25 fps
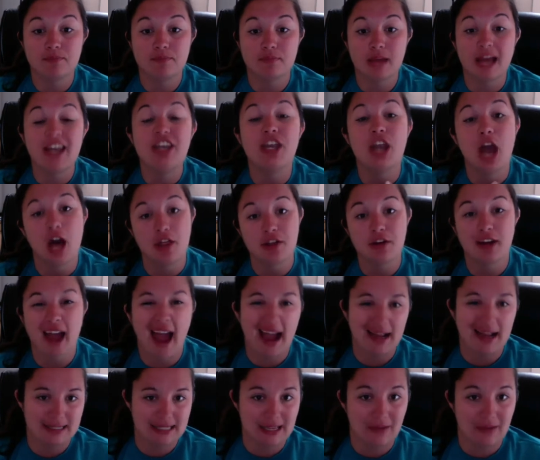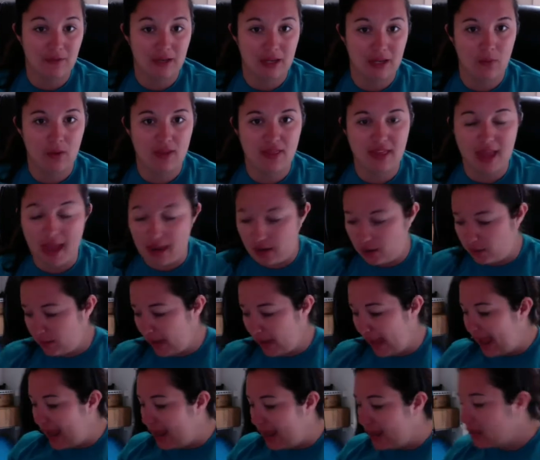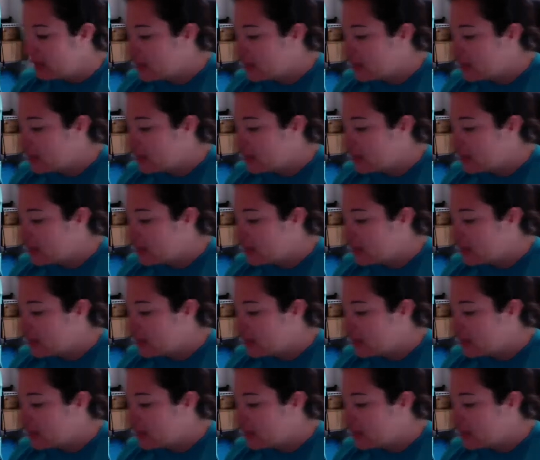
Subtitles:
another activity with it, okay?